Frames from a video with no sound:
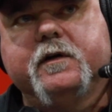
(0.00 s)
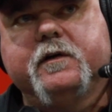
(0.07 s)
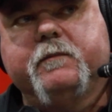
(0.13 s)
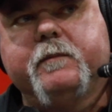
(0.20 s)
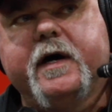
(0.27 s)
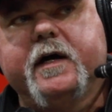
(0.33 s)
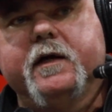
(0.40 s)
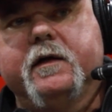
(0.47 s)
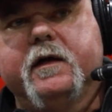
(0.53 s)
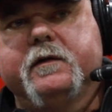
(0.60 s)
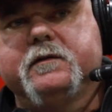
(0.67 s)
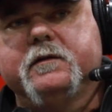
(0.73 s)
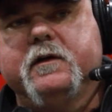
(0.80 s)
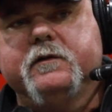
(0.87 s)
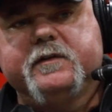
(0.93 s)
no doubt
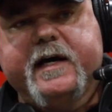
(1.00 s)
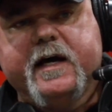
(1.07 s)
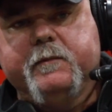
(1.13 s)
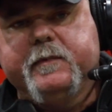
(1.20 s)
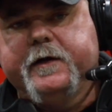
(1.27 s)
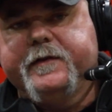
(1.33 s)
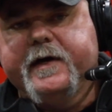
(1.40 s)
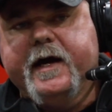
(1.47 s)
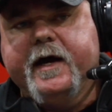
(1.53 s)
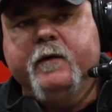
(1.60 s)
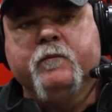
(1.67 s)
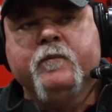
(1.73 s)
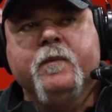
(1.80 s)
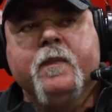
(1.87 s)
about that.